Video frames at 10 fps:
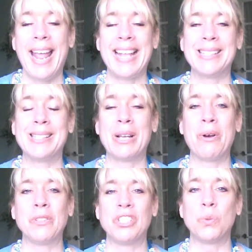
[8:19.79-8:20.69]
And
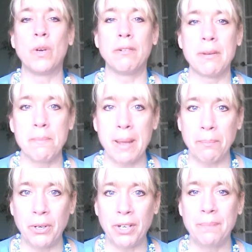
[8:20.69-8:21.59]
so just want to
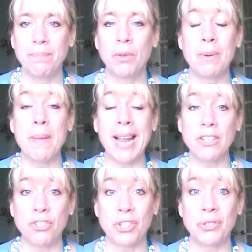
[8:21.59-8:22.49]

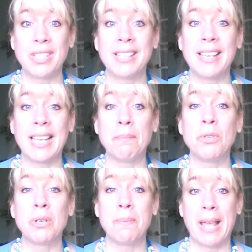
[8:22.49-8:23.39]
remind you to keep
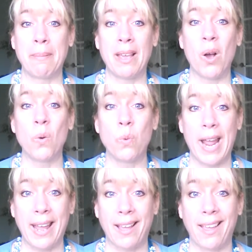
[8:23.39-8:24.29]
your baby
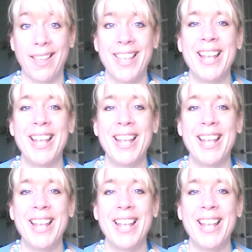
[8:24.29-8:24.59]
awake.